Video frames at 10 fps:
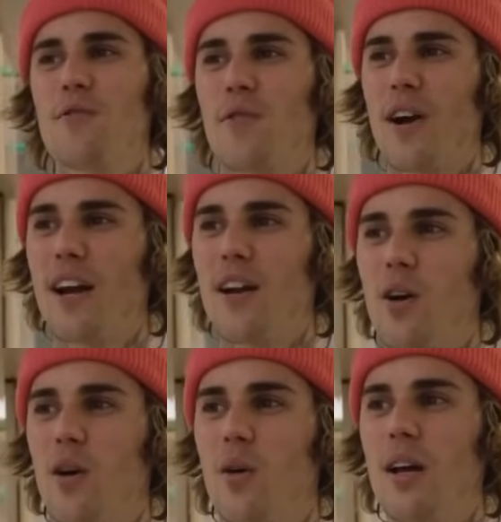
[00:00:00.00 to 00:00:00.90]
Whether you're
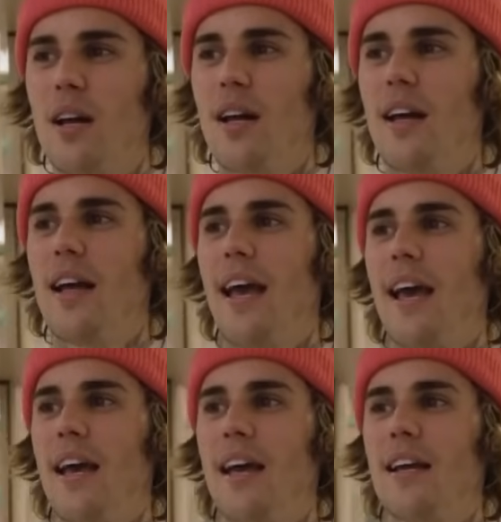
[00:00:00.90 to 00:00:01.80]
on Selena's
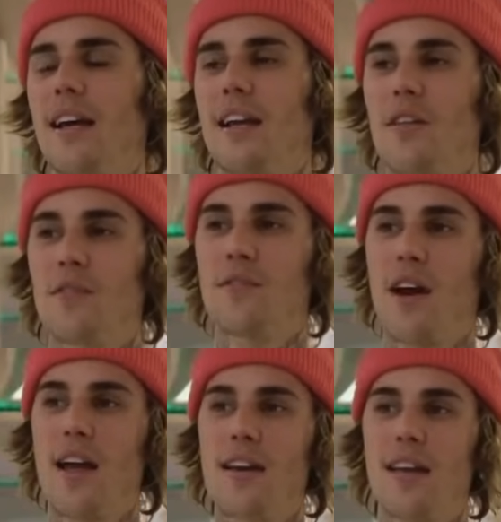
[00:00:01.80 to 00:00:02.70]
or Justin's
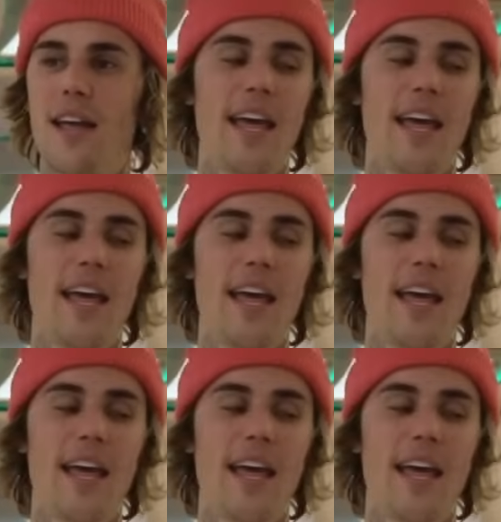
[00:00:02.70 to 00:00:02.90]
side,